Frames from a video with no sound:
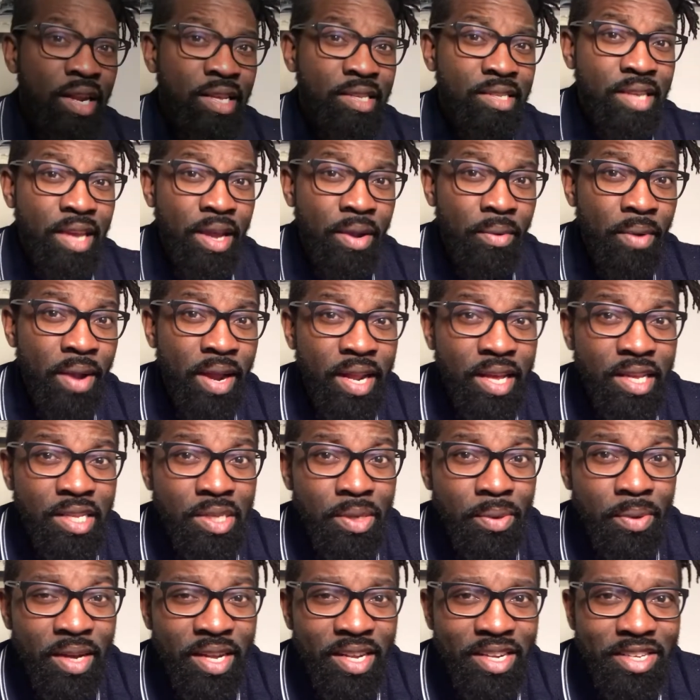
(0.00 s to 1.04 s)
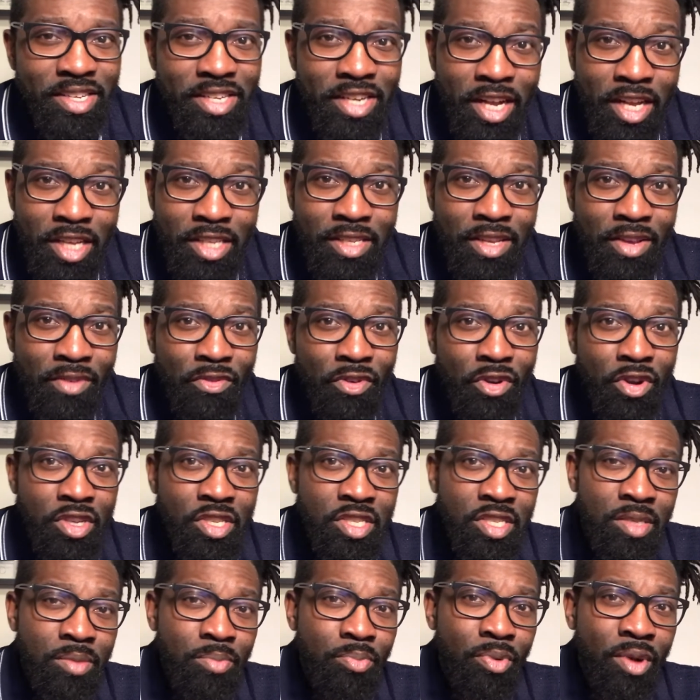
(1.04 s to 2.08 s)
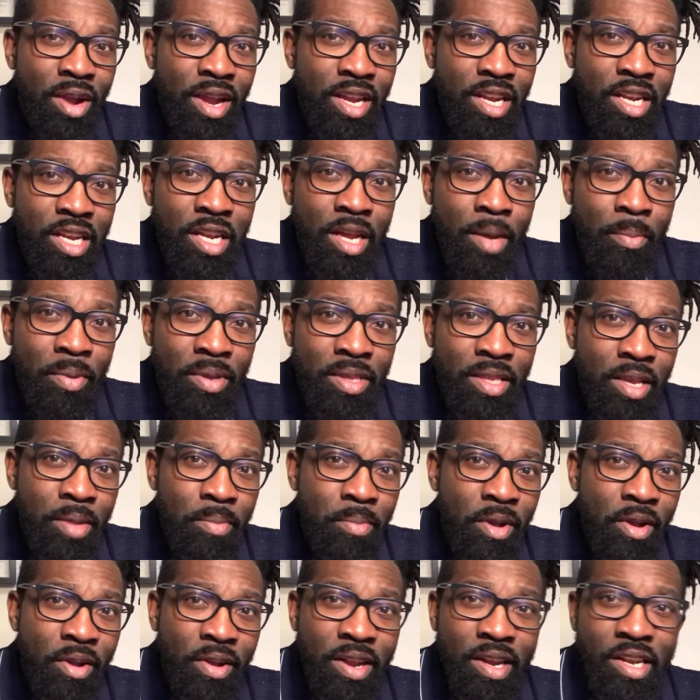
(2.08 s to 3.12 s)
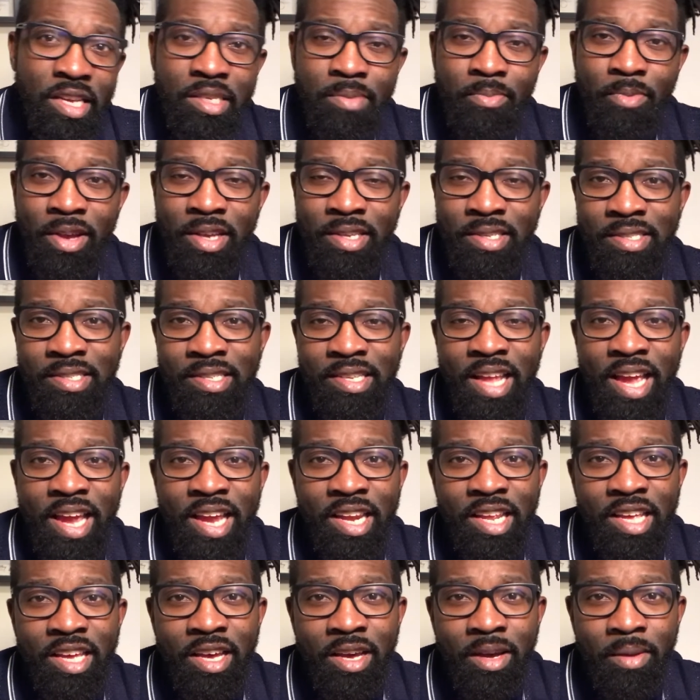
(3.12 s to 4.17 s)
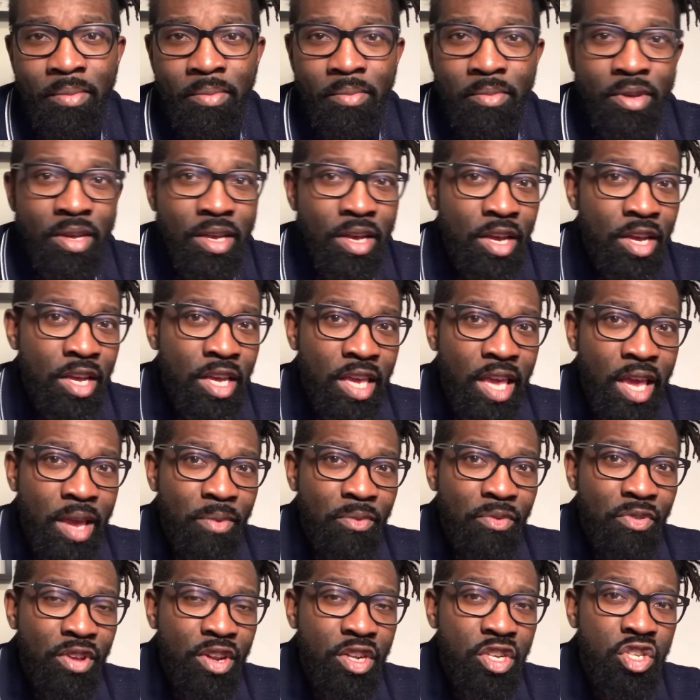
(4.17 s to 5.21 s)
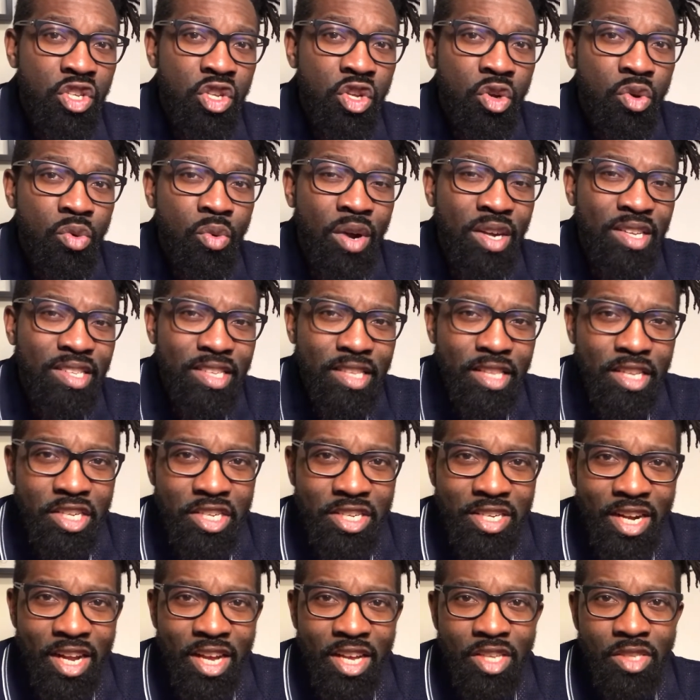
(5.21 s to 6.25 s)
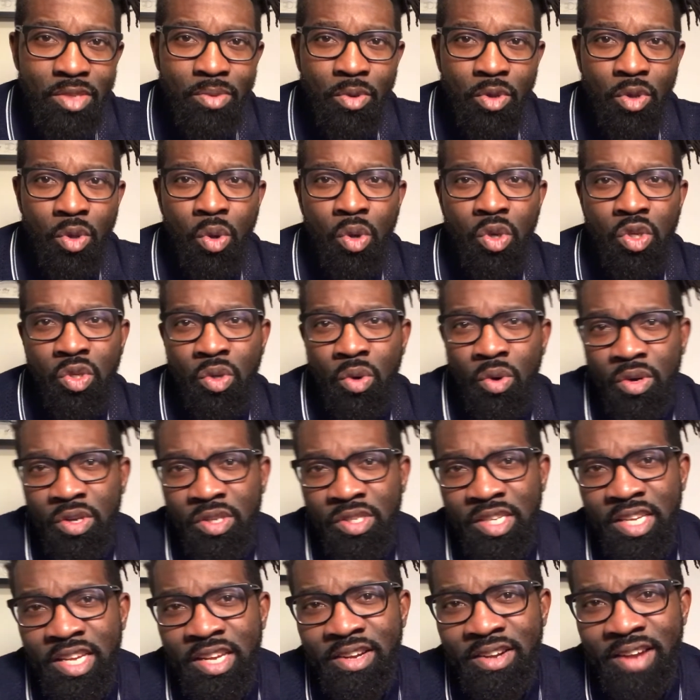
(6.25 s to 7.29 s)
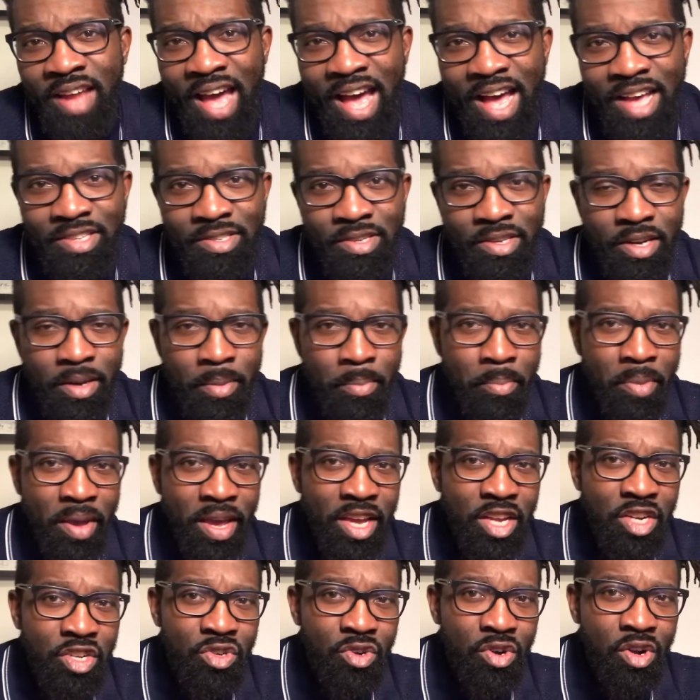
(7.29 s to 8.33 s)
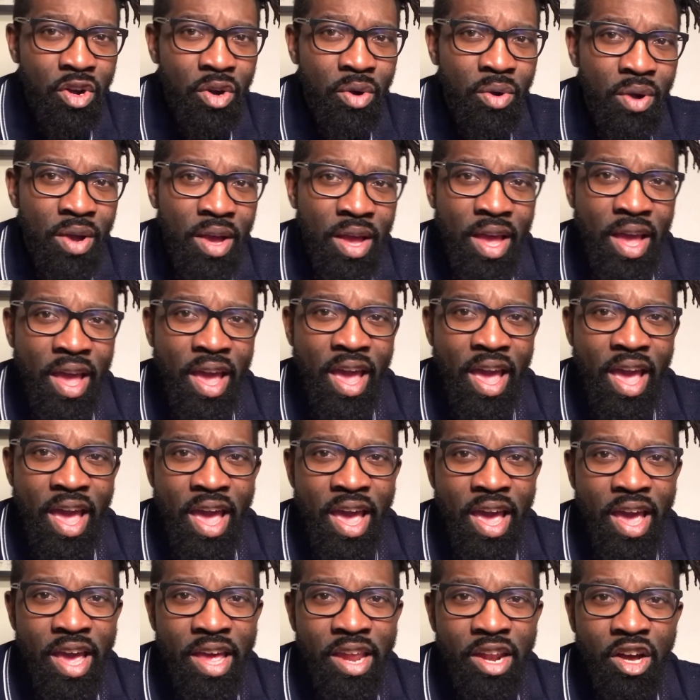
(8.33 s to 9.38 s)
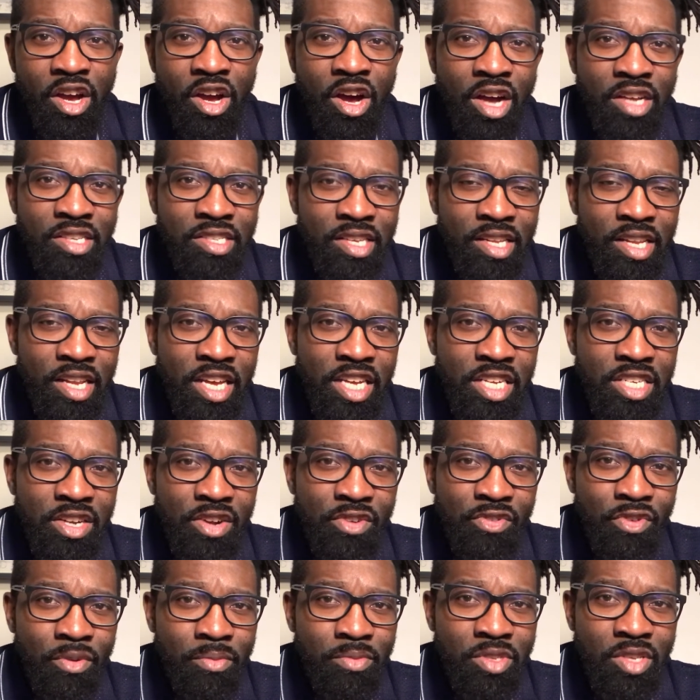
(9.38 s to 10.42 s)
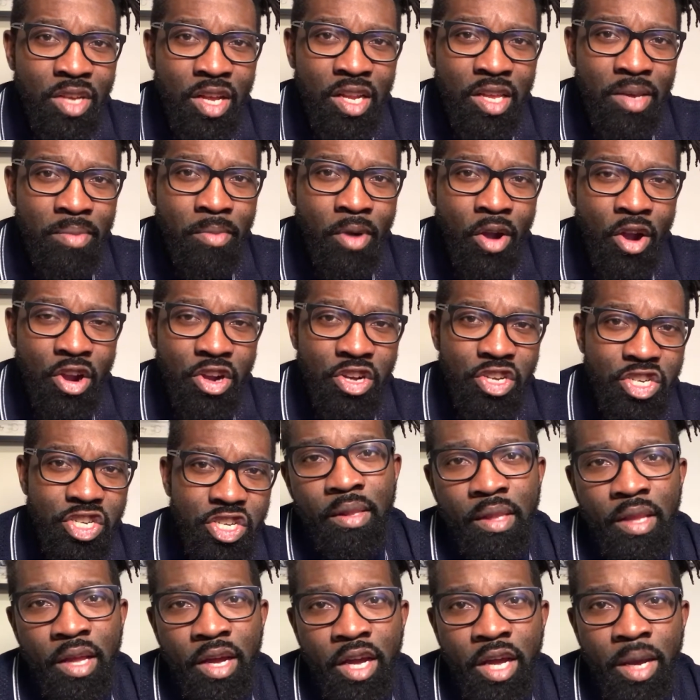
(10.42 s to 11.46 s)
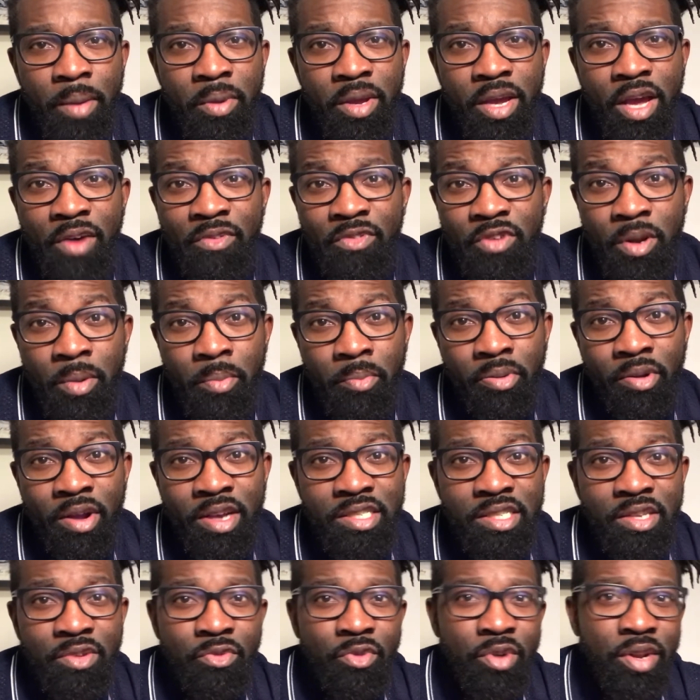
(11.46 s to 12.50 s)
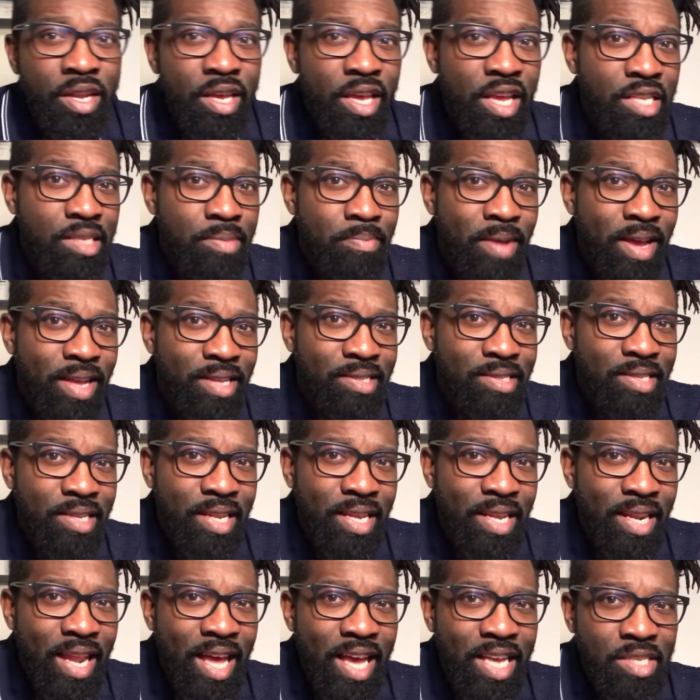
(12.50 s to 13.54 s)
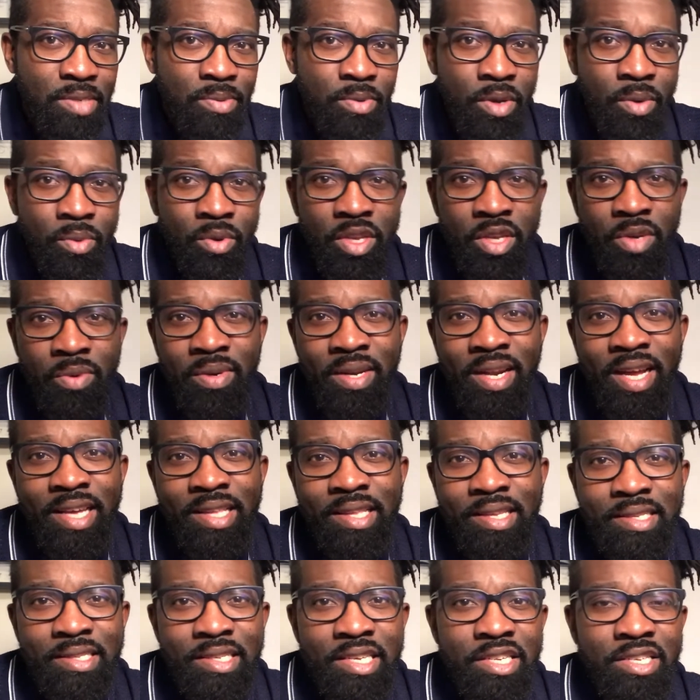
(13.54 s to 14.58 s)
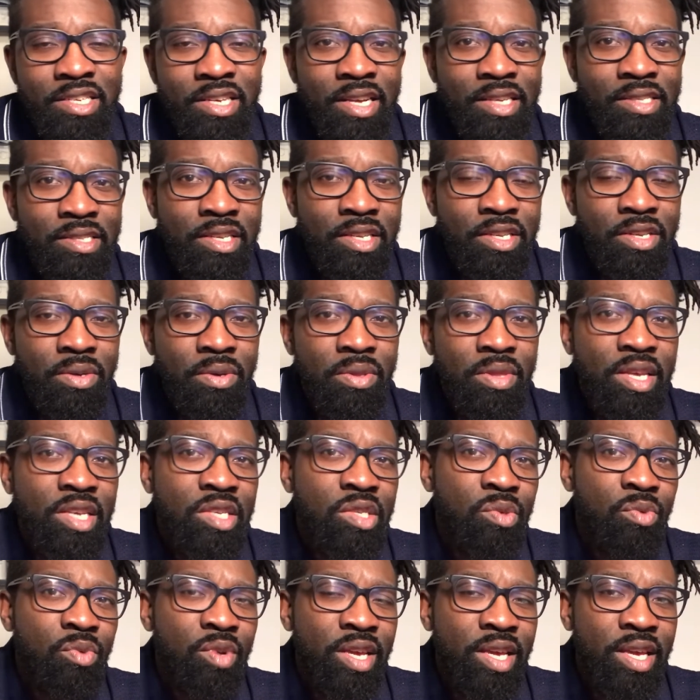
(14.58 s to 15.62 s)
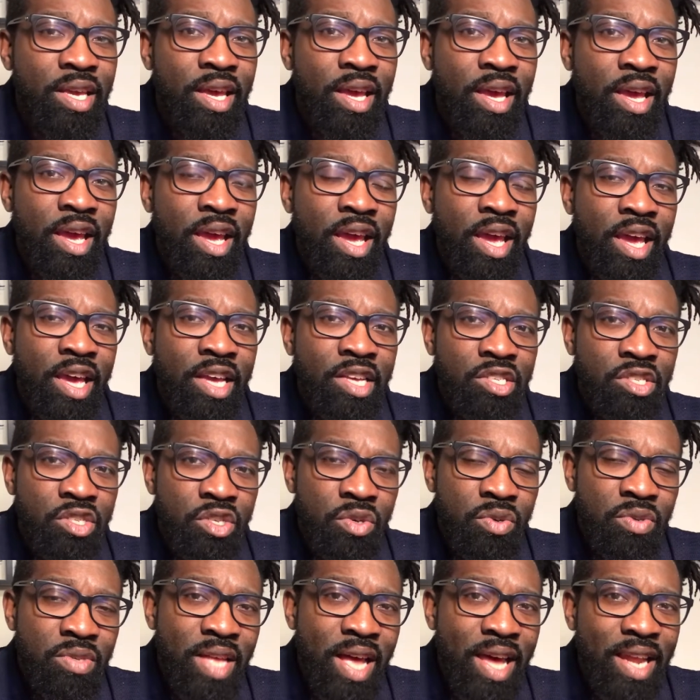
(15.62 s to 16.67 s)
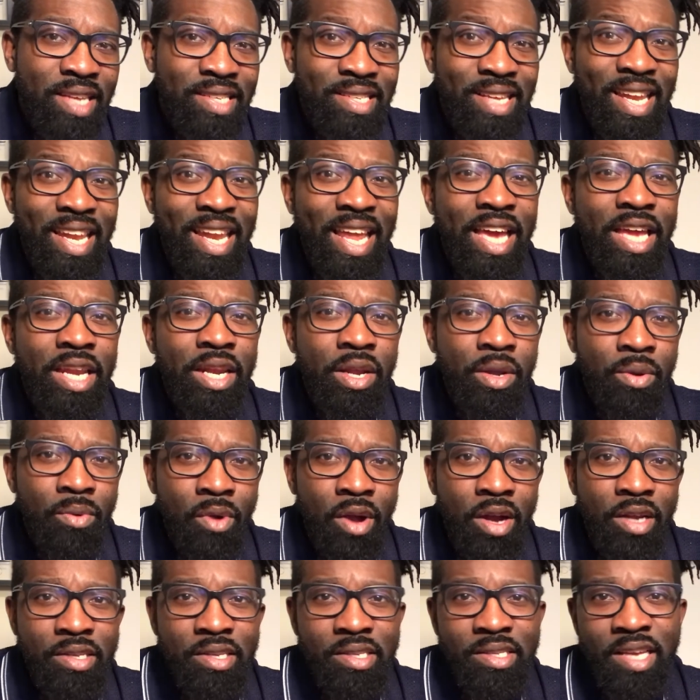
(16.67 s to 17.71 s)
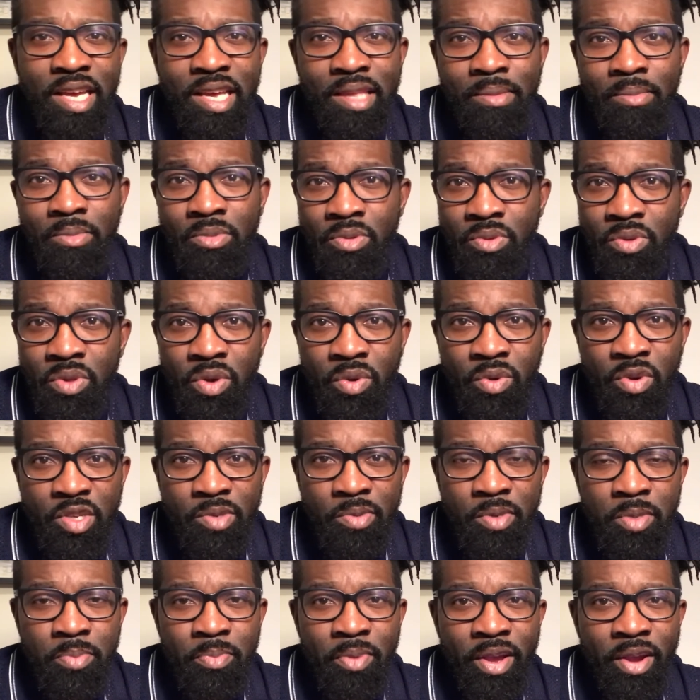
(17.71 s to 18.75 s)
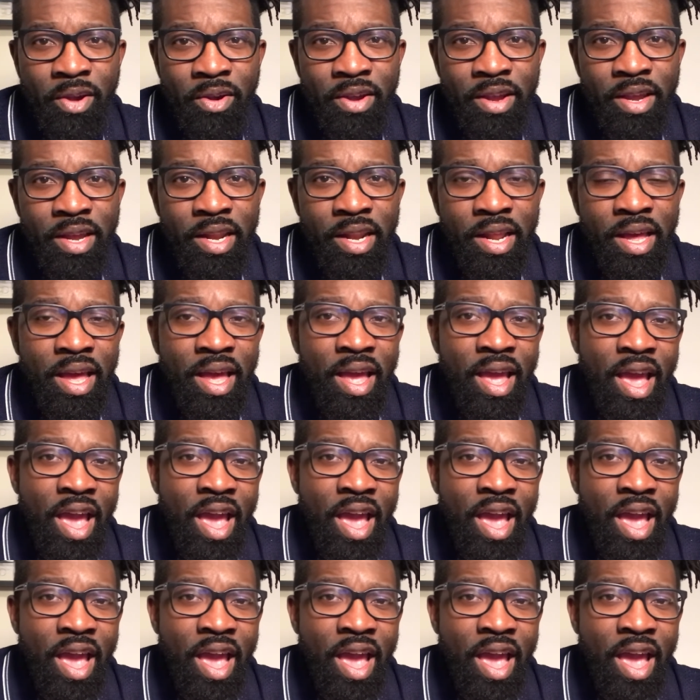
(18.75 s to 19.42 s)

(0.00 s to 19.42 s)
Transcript: let's get right into it. Chelsea versus Brighton up at the American Express Stadium. Game finished 2-1 to the Chelsea with goal scorers Eden Hazard and Pedro, and a consolation from Solly March. Now coming off an impressive win against Man City last week, what you would like to see Chelsea do this week is use that as a lightning rod to take them through the Christmas period.